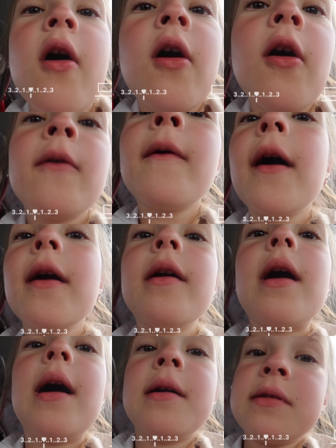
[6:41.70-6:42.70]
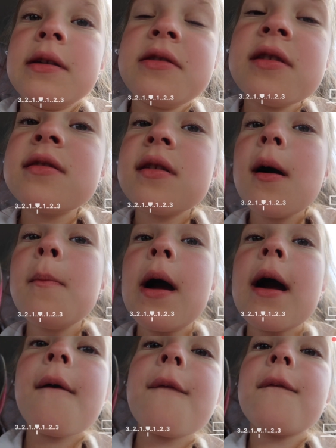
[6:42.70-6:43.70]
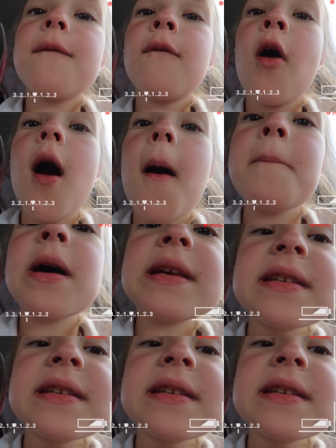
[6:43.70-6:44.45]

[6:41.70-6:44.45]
Oh guys. I just got back from